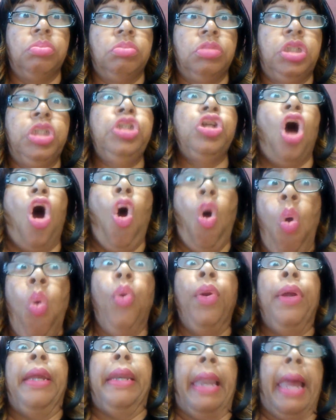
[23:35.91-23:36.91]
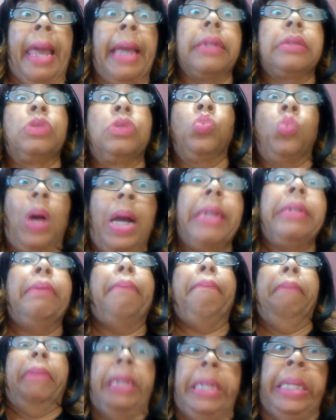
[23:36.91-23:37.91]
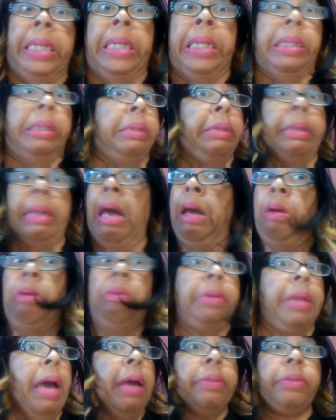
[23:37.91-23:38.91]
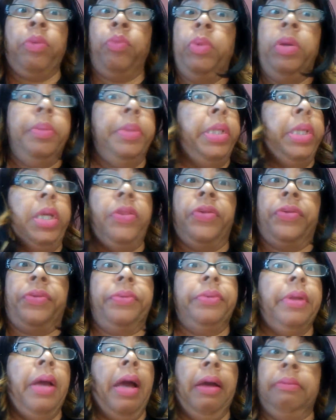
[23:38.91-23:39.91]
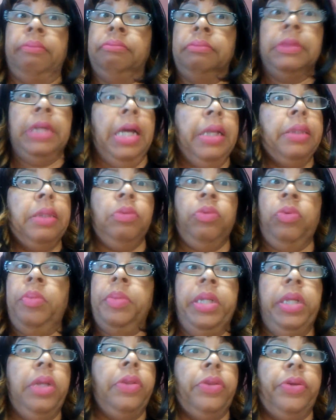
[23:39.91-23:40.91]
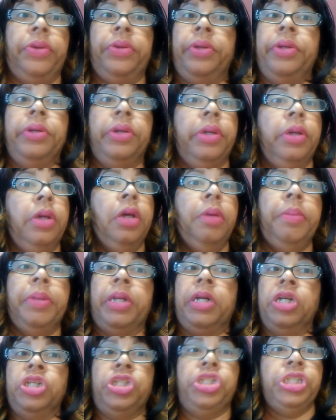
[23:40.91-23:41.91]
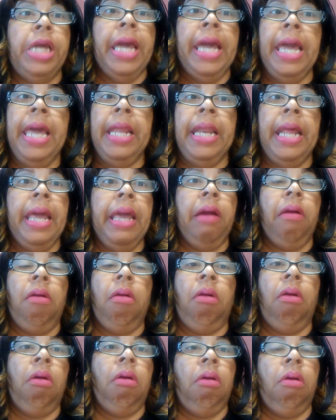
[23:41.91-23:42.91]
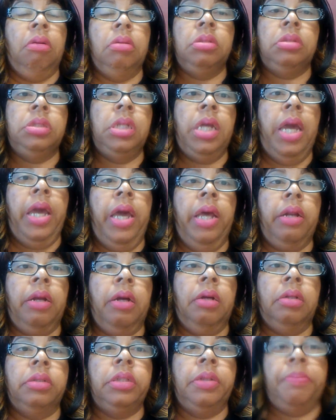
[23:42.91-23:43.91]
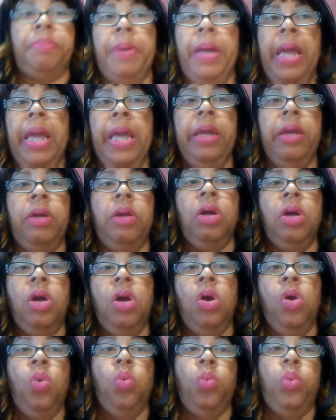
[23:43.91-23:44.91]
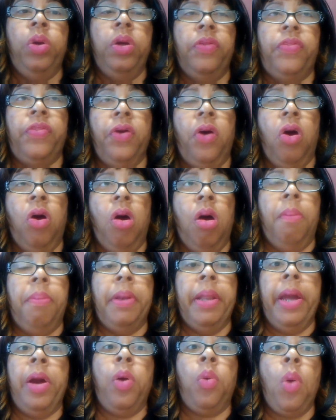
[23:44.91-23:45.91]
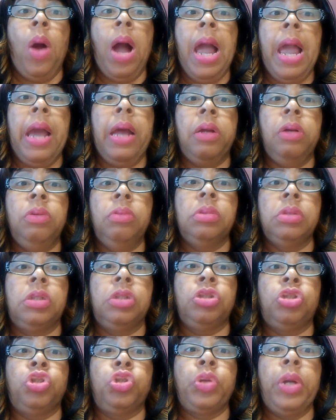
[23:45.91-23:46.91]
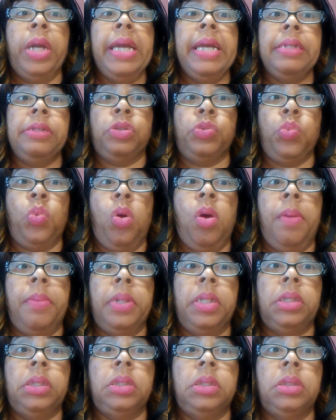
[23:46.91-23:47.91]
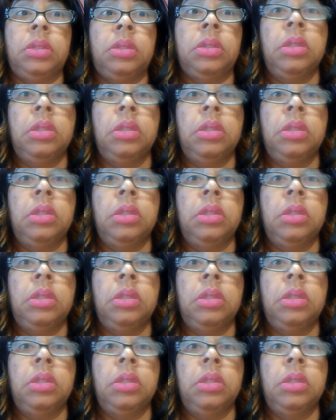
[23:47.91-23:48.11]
She only likes white men, not the women either. Not the women either, because she had a debate with Blair White, who was a trans woman.